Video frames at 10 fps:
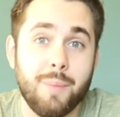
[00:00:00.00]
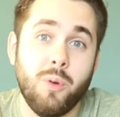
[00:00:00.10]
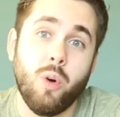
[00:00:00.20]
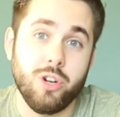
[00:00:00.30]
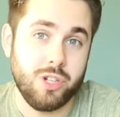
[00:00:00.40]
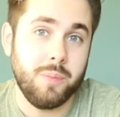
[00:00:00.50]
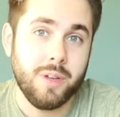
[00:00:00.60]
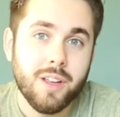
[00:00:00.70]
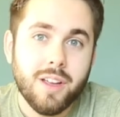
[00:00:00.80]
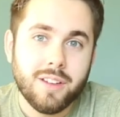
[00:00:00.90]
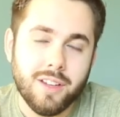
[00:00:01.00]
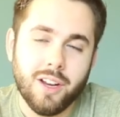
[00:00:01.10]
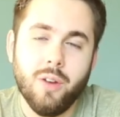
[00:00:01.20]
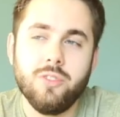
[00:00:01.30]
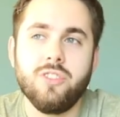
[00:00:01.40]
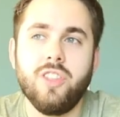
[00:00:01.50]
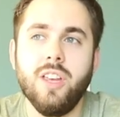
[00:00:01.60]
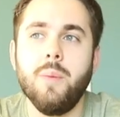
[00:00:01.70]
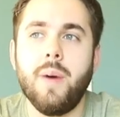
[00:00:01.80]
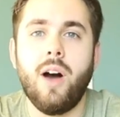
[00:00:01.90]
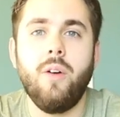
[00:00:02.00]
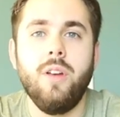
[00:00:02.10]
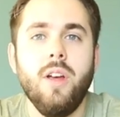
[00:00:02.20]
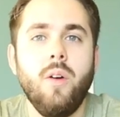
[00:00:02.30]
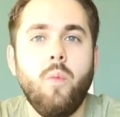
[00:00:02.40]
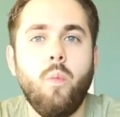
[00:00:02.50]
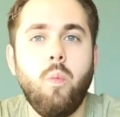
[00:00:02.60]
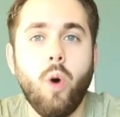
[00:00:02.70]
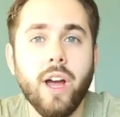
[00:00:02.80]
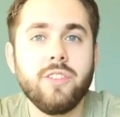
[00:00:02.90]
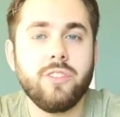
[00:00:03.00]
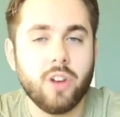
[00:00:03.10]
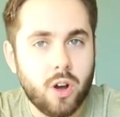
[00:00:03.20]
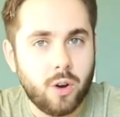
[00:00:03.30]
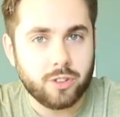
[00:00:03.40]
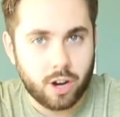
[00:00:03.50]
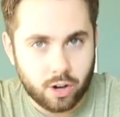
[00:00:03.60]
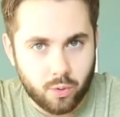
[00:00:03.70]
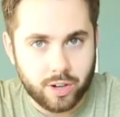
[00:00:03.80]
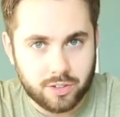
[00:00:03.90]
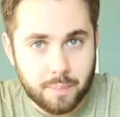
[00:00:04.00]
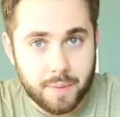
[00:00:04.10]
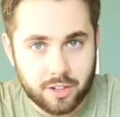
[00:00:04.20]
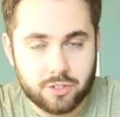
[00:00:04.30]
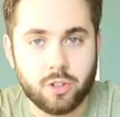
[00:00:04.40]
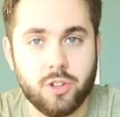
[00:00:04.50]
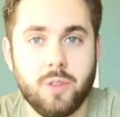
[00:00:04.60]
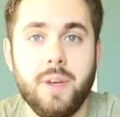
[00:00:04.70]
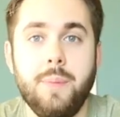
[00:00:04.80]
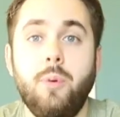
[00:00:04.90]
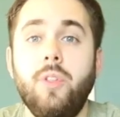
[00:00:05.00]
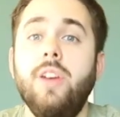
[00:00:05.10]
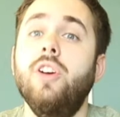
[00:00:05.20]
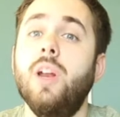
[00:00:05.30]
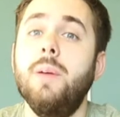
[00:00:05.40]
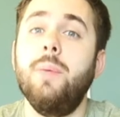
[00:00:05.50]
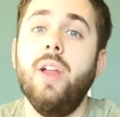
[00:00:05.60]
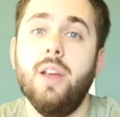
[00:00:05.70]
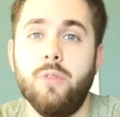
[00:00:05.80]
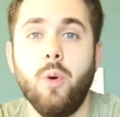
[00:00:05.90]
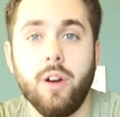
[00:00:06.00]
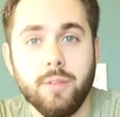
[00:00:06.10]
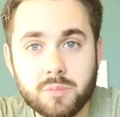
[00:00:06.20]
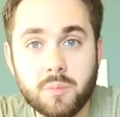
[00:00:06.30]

to Worship. Just think about what songs are going to minister to the people that you're going to be playing for.